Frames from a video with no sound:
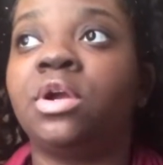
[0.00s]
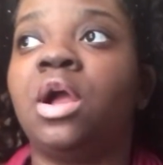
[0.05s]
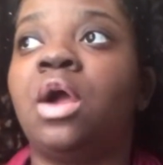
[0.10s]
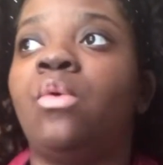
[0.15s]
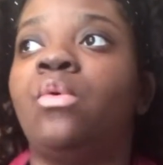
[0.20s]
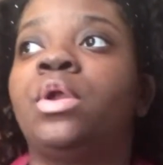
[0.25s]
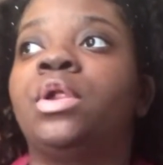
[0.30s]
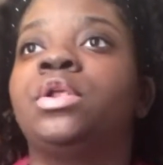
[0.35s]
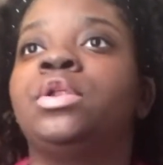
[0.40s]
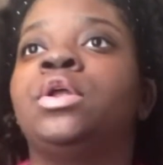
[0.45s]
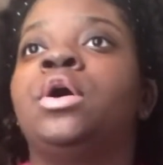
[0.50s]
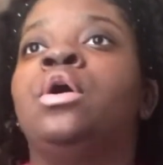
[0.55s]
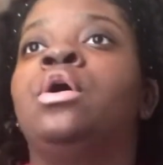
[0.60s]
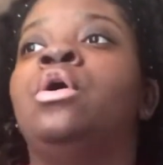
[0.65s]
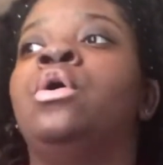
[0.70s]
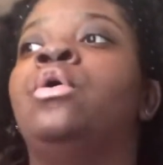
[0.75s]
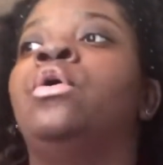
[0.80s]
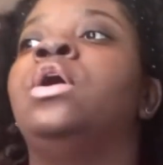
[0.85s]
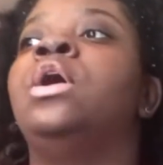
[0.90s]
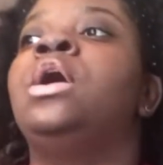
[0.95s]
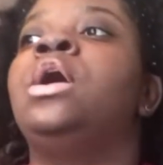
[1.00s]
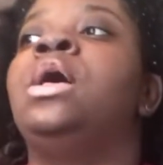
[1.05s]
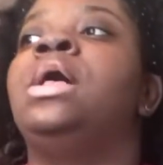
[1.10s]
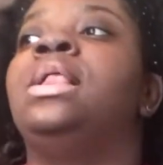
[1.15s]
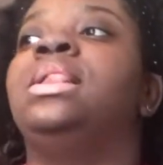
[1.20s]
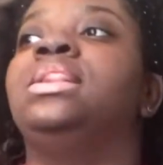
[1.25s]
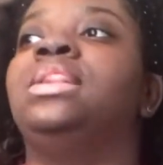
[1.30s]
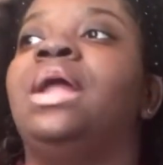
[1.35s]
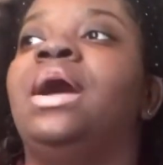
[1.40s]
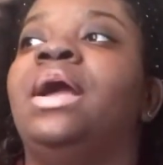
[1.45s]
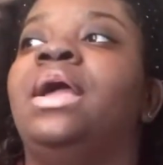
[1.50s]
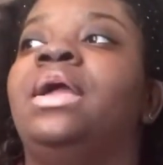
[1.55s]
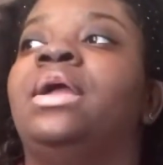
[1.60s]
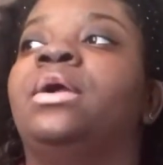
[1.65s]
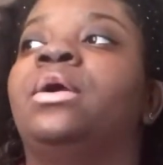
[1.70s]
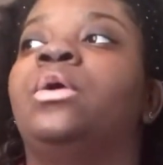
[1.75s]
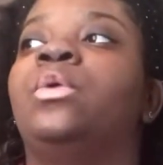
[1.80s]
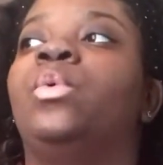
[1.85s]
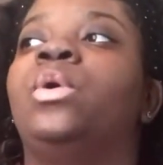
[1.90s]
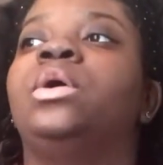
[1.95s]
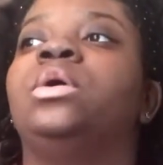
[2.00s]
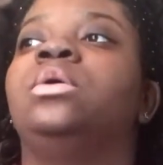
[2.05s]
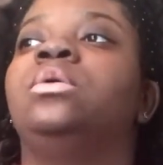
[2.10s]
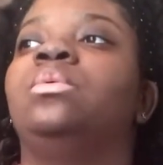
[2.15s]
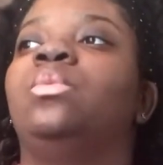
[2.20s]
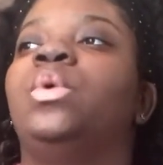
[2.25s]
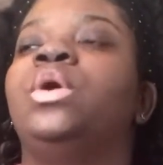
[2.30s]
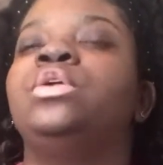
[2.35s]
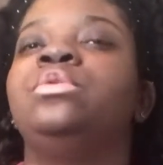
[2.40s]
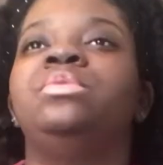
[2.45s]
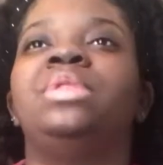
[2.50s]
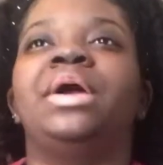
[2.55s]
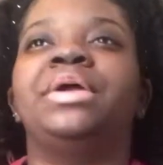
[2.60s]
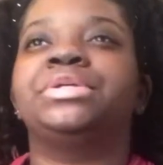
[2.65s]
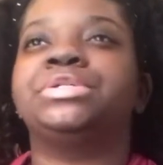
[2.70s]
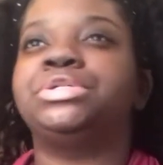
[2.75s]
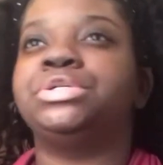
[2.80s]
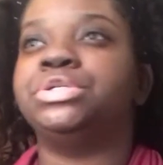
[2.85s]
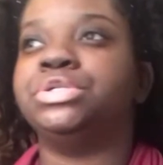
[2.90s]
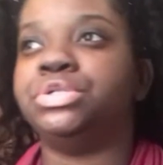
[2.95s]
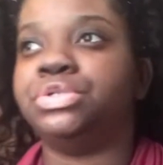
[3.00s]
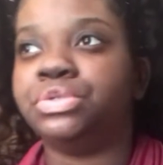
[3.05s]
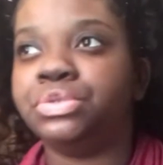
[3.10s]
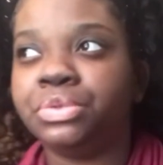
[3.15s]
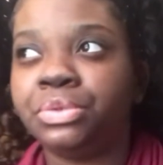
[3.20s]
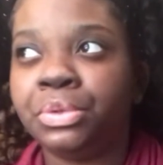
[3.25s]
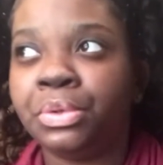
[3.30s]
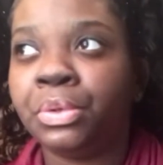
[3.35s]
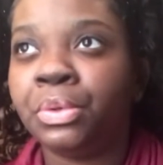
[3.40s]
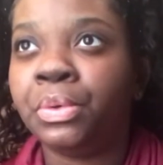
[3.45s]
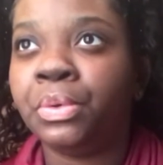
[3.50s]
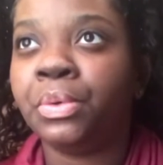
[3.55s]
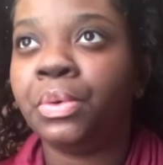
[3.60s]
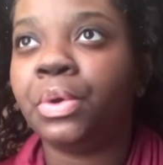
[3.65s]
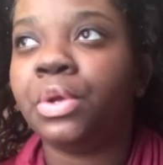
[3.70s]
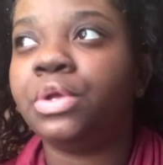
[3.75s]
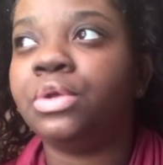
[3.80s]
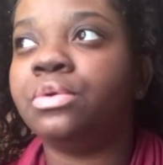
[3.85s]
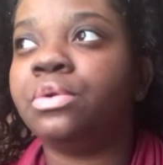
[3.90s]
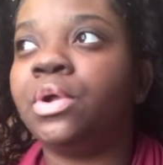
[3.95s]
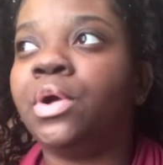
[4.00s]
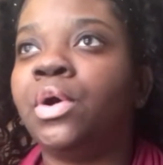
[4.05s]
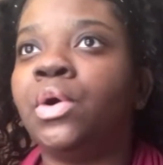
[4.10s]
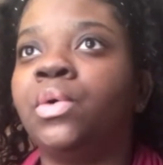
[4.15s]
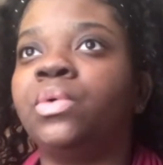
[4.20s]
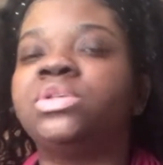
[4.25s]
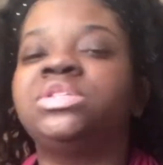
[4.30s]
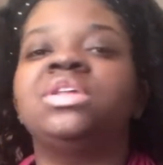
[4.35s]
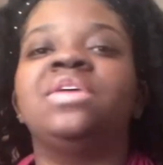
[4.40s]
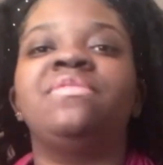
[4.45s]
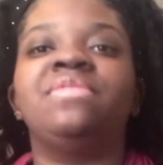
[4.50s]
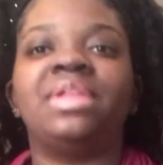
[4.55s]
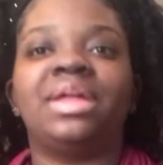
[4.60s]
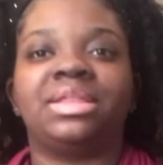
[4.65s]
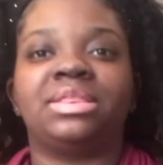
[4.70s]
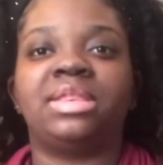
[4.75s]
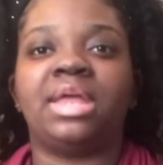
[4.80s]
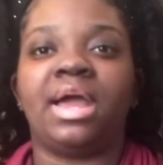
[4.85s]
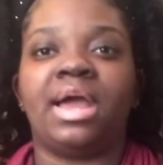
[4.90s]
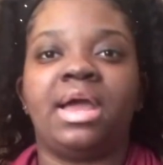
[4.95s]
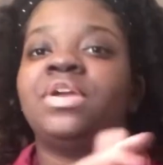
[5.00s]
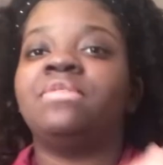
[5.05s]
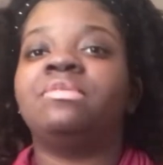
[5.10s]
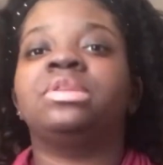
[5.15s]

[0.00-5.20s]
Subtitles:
I want to know like what you like to do, you know, stuff like that.